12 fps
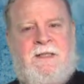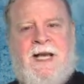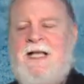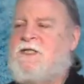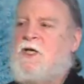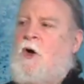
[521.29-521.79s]

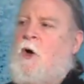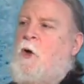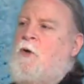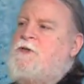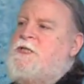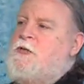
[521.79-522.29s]
That's a
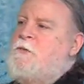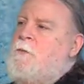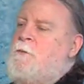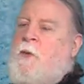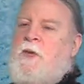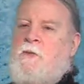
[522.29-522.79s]
whole zero
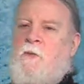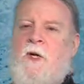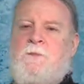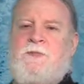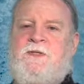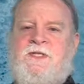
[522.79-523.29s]
point
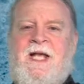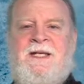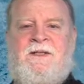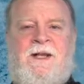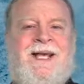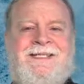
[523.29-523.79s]
one
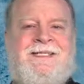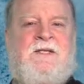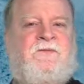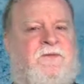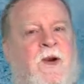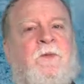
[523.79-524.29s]
percent less
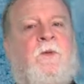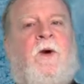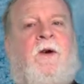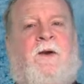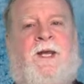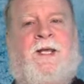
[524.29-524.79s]
than
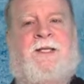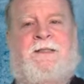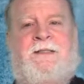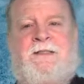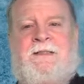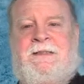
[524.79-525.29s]
February.
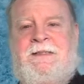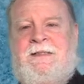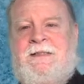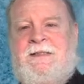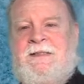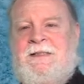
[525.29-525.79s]

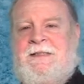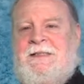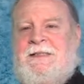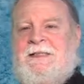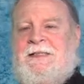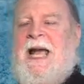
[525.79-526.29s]

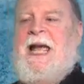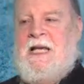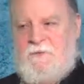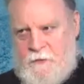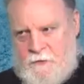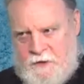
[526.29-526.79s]
And
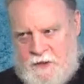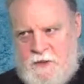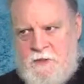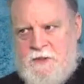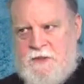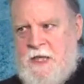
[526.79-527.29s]
if you think
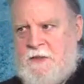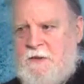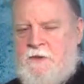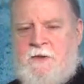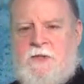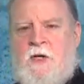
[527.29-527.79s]
you detect a
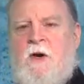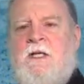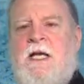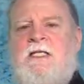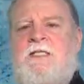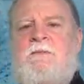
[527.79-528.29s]
little
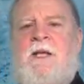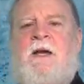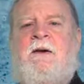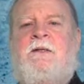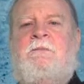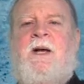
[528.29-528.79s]
sarcasm
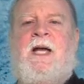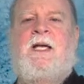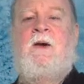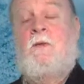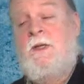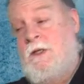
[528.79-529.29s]
there,
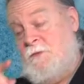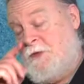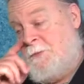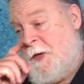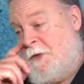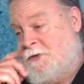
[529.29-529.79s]
my only
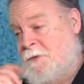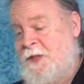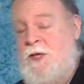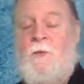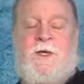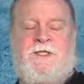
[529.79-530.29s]
response would
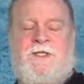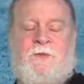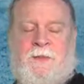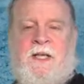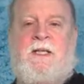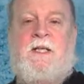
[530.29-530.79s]
be, what do you
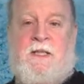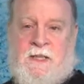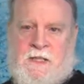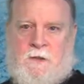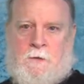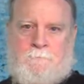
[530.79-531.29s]
mean,
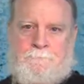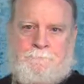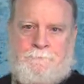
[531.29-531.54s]
little?